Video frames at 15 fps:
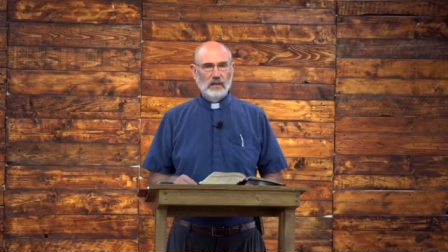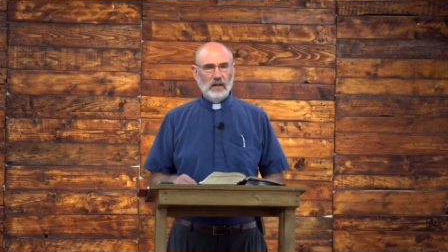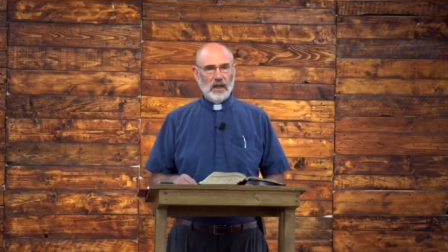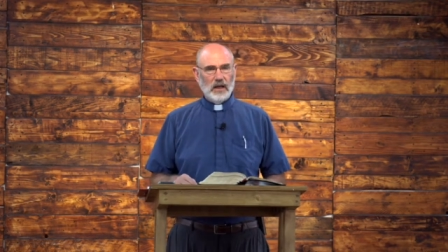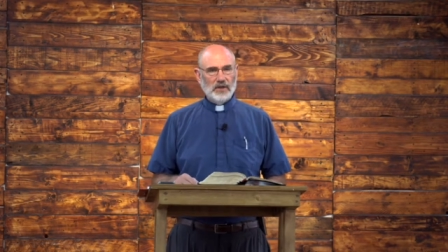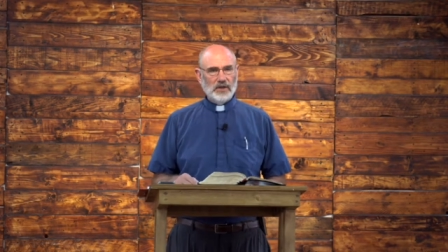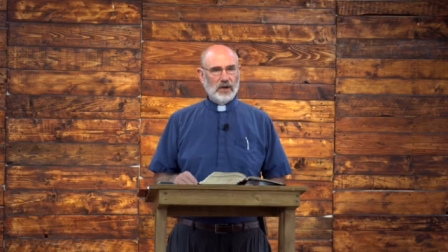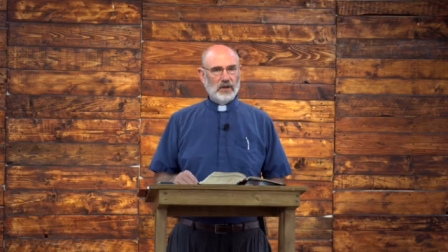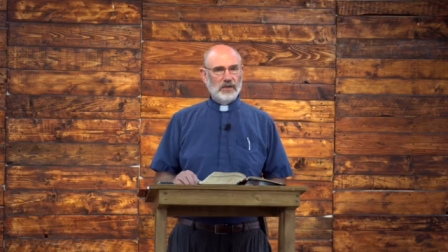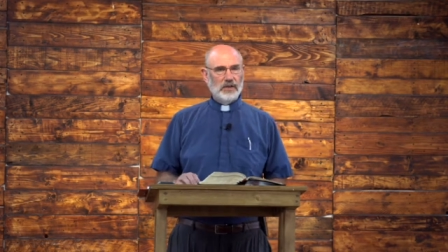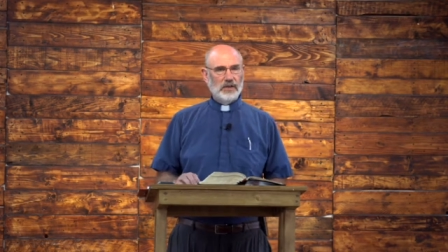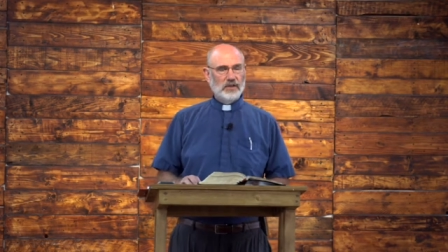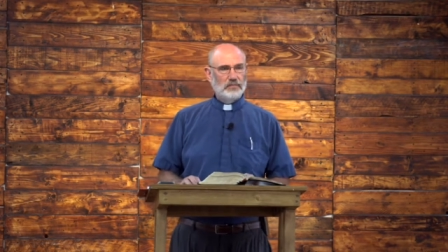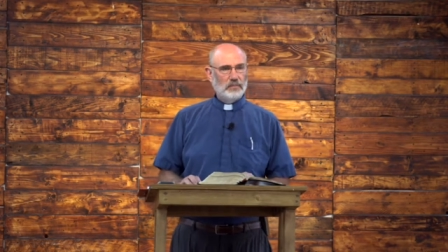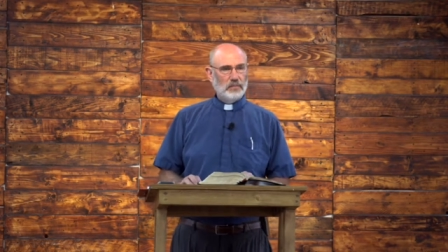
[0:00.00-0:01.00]
He shares
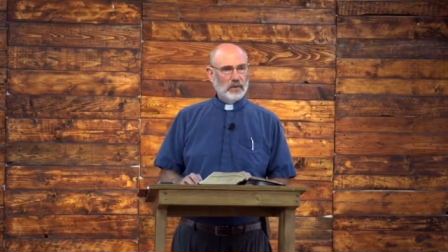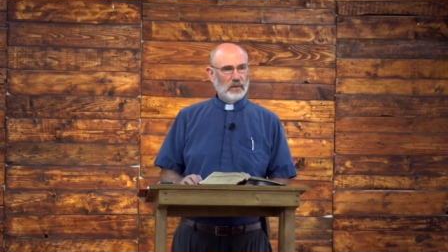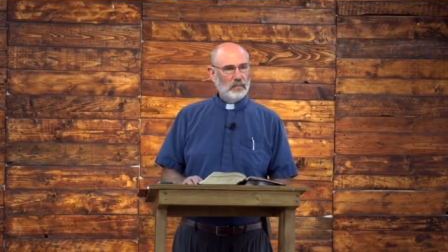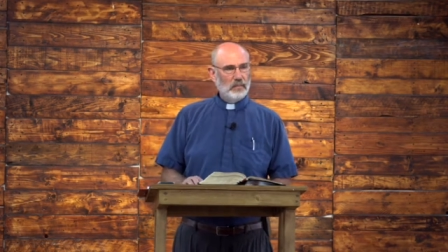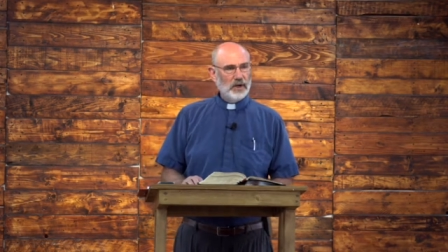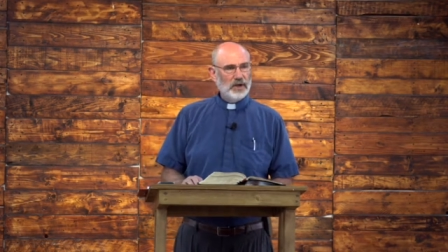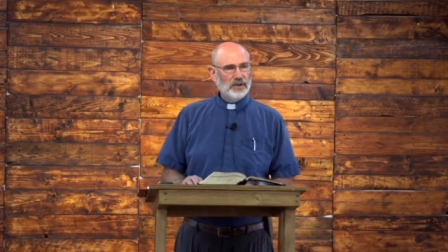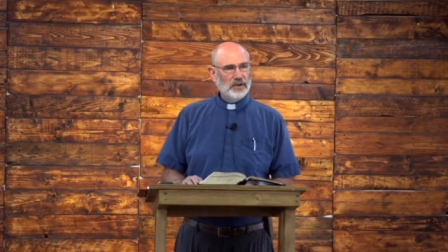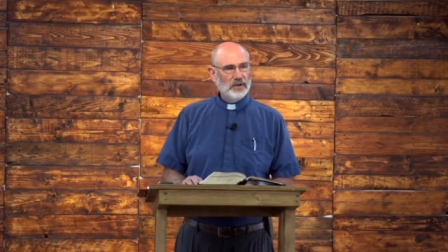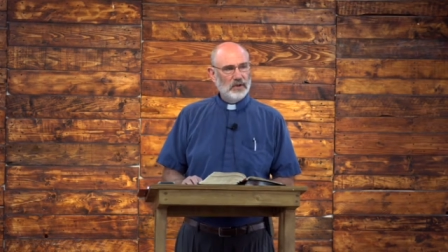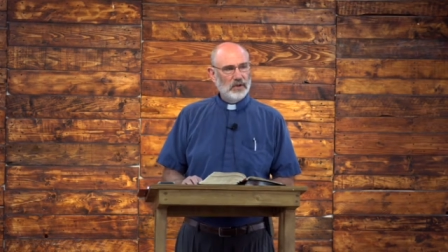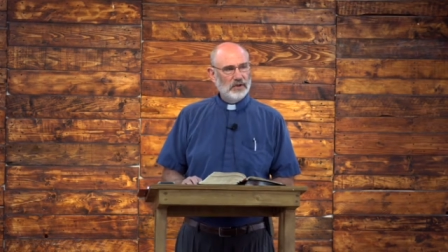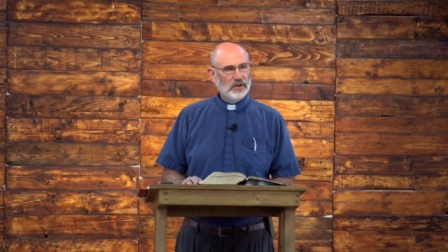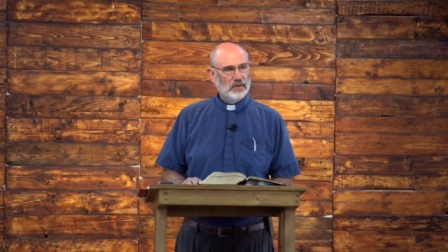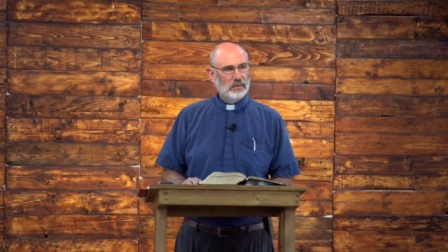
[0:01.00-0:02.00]
his priesthood,
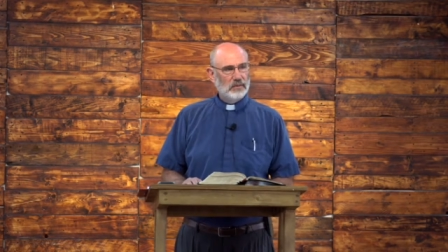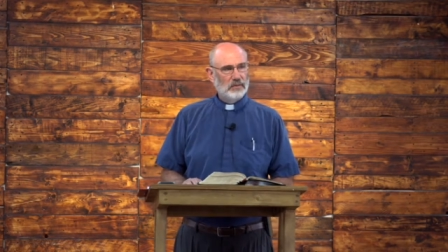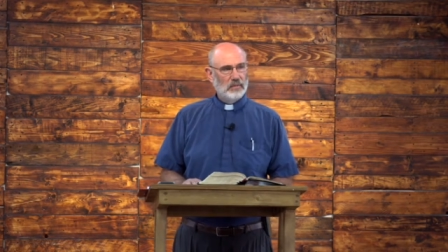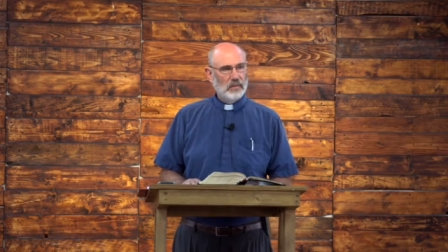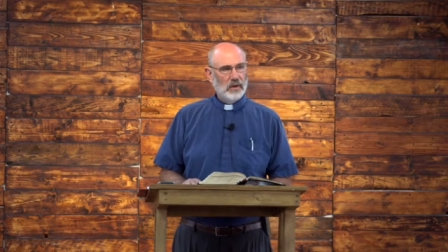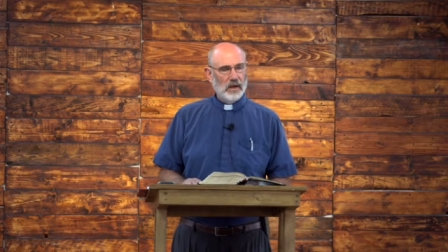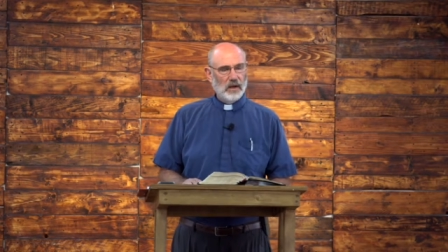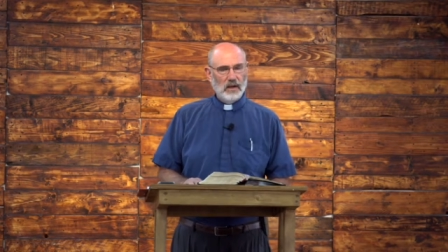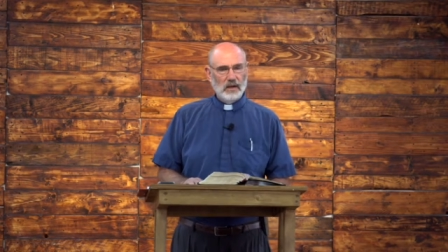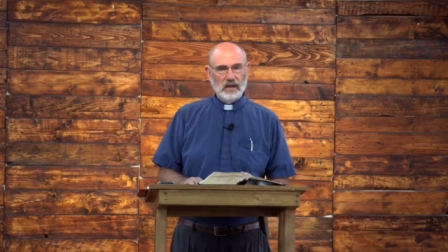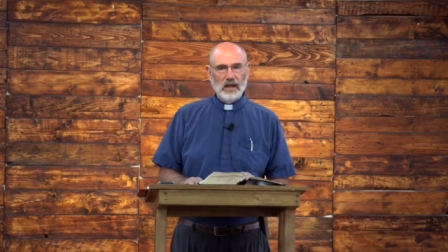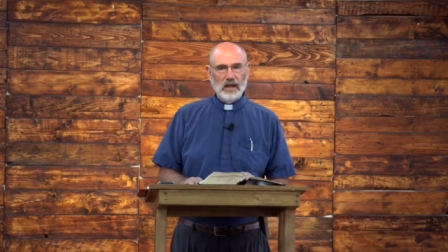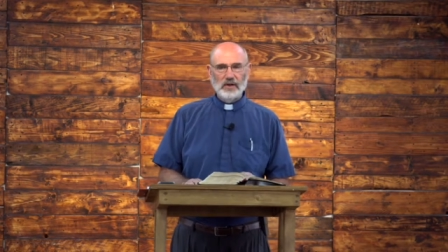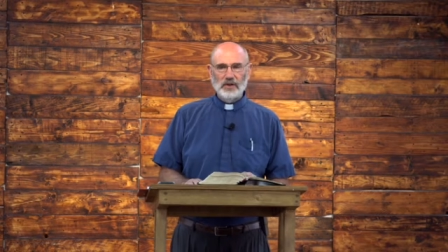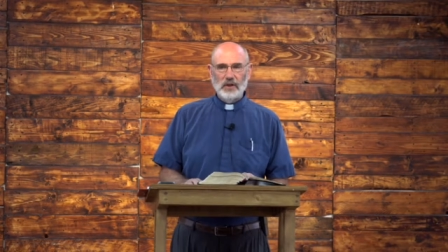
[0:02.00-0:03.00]
his
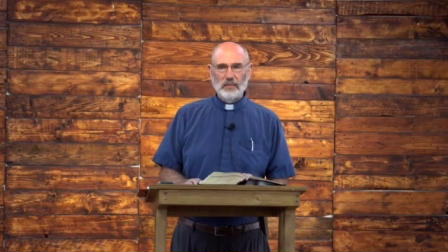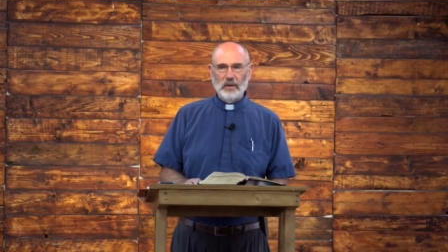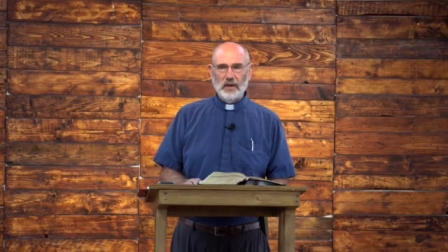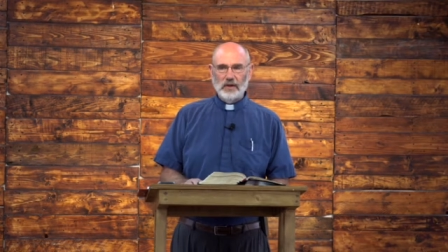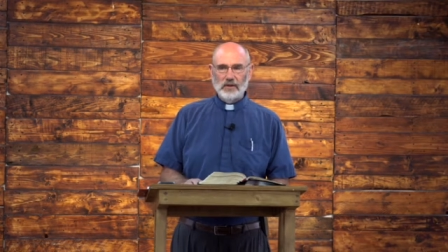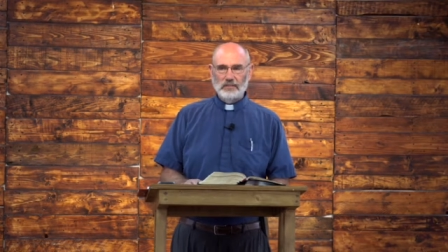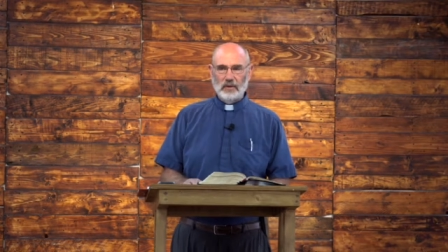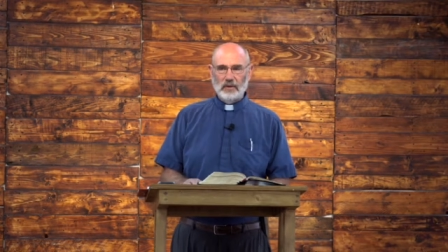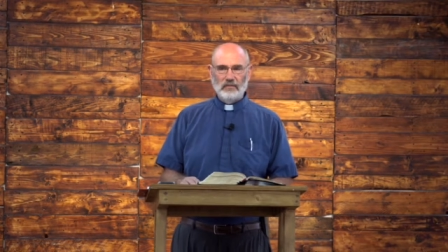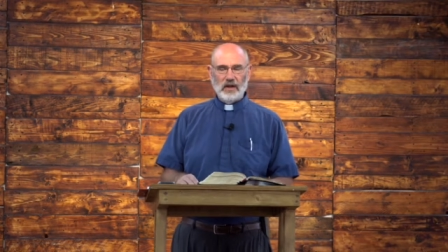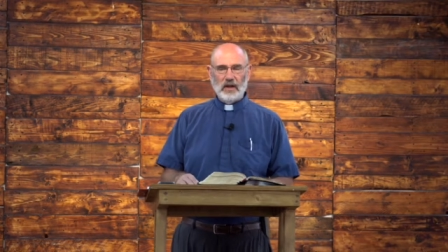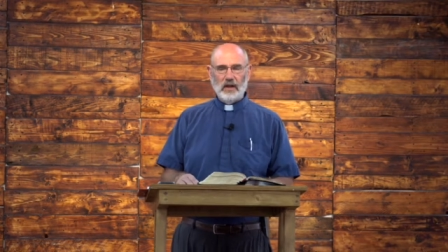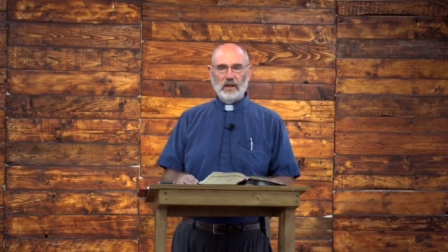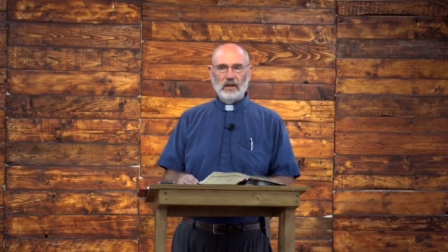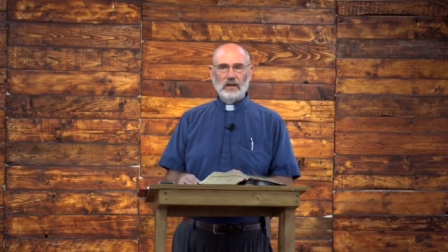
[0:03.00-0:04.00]
kingship, and his
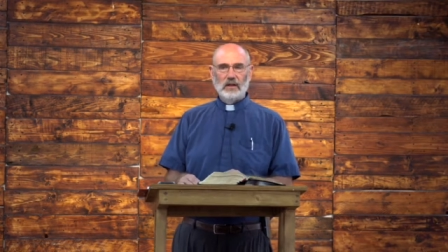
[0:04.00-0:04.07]
prophetic